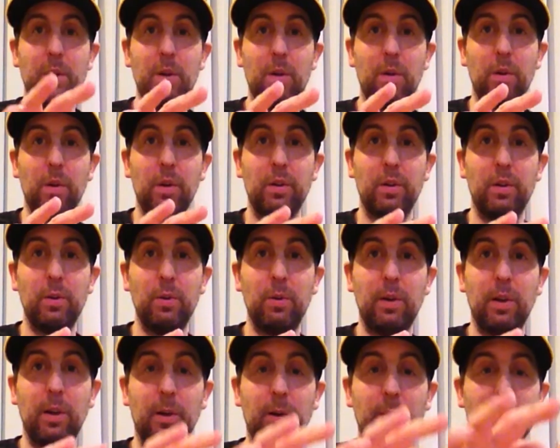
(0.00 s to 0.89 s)
don't look too
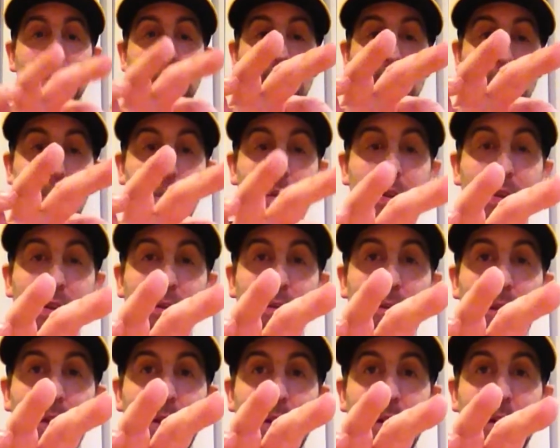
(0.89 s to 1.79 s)
close. I want this
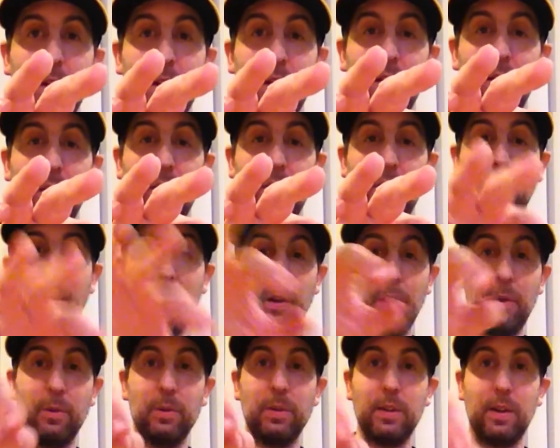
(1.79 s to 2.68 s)
figure to look good
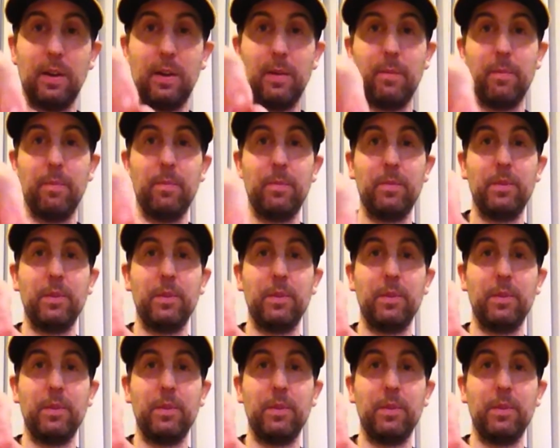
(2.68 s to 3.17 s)
close up,